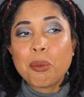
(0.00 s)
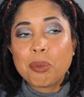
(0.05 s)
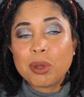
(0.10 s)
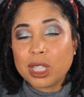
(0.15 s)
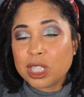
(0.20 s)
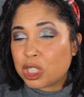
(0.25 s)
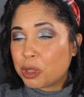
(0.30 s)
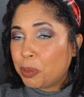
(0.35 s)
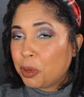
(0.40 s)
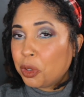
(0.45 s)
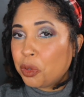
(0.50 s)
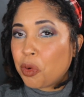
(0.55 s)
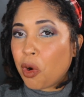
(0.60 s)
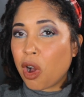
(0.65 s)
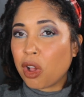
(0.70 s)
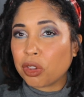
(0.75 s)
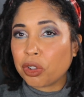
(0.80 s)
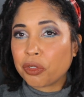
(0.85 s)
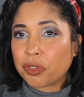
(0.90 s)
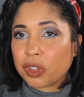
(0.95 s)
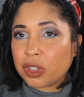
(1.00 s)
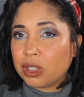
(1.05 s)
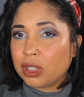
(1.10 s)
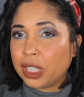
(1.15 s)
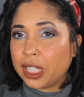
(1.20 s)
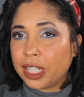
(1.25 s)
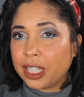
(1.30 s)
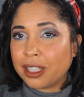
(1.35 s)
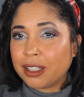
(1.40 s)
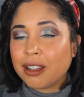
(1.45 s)
Blitz Blue all over the
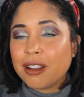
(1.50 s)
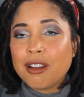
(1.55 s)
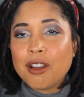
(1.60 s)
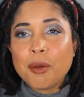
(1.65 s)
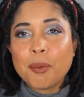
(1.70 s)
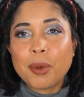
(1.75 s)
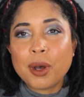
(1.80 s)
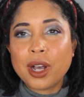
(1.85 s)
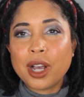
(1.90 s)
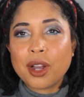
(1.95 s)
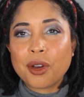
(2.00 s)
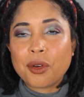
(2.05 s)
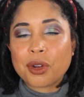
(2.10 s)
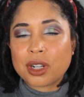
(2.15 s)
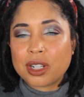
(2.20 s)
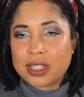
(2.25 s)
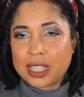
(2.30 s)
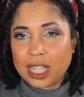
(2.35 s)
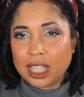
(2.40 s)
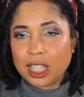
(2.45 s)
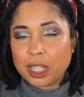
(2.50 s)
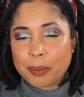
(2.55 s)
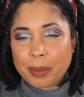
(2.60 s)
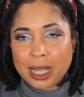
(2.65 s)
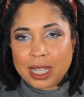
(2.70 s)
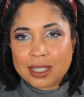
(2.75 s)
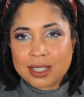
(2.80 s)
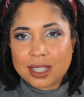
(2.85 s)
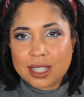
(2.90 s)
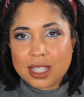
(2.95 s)
lid, but on a daily
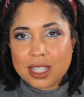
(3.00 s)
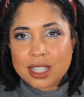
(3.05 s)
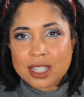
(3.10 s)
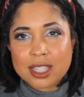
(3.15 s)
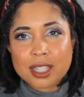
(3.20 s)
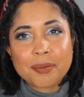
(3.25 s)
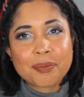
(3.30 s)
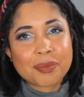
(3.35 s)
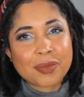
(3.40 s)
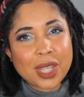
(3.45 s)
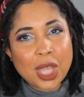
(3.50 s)
basis,